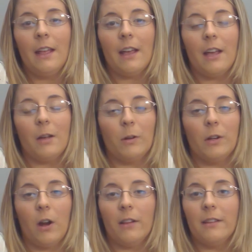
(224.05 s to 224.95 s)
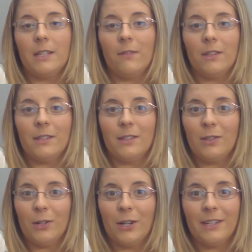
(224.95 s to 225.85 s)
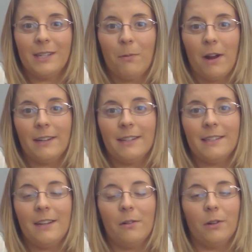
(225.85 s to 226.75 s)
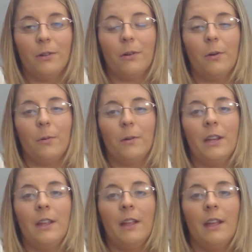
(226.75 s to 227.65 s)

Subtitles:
regardless if this is a surrogacy pregnancy or your own.